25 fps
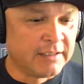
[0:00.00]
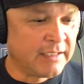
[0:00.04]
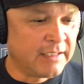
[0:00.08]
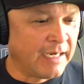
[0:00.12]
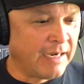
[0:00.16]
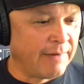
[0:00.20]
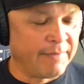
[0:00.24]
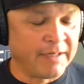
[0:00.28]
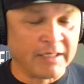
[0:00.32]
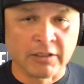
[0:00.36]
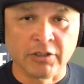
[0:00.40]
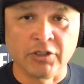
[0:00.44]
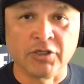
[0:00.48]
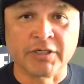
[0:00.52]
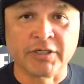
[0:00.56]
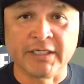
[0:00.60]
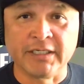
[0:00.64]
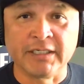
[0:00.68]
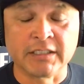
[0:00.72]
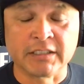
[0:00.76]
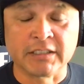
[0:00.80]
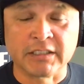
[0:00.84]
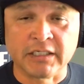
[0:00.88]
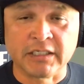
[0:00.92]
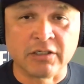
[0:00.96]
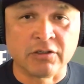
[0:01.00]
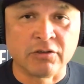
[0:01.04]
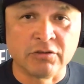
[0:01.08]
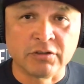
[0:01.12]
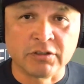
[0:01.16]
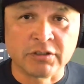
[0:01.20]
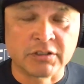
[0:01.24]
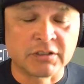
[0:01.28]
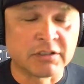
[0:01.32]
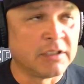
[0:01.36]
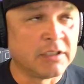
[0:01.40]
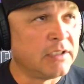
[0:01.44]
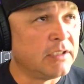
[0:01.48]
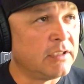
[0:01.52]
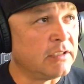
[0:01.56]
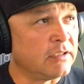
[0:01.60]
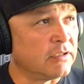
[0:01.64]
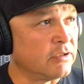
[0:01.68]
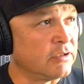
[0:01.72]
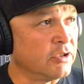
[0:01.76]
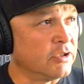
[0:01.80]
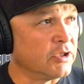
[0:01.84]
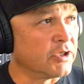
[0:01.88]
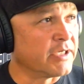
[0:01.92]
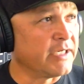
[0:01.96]
I mean, looking to see who's
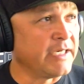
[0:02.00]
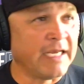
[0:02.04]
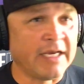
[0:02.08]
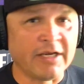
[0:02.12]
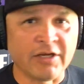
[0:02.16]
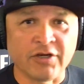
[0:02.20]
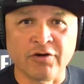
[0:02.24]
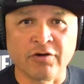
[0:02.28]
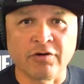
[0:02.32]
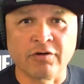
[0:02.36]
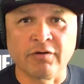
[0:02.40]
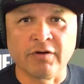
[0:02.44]
looking at